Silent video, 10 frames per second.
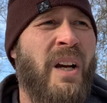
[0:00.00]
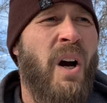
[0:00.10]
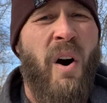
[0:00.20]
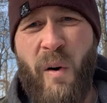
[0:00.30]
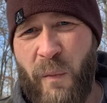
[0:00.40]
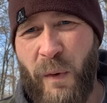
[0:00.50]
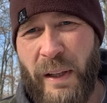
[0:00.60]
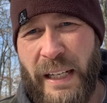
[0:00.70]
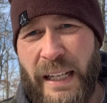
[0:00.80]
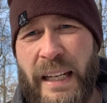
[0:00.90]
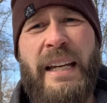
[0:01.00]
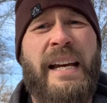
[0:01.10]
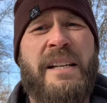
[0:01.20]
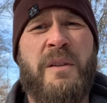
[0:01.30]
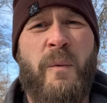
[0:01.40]
Hopefully,
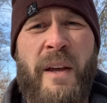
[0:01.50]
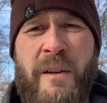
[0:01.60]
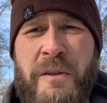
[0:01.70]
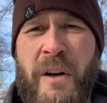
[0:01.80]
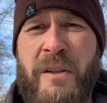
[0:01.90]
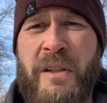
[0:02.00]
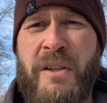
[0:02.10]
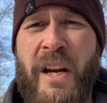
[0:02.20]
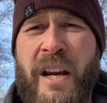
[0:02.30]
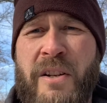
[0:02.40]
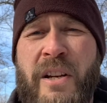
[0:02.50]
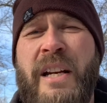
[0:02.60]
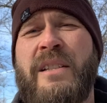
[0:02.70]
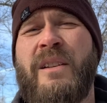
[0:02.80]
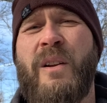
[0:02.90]
as the weather starts to change and
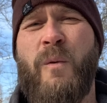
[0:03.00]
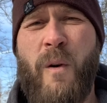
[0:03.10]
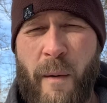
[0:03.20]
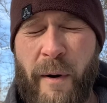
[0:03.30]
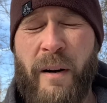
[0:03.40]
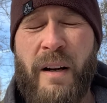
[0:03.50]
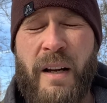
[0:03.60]
gets a little warmer,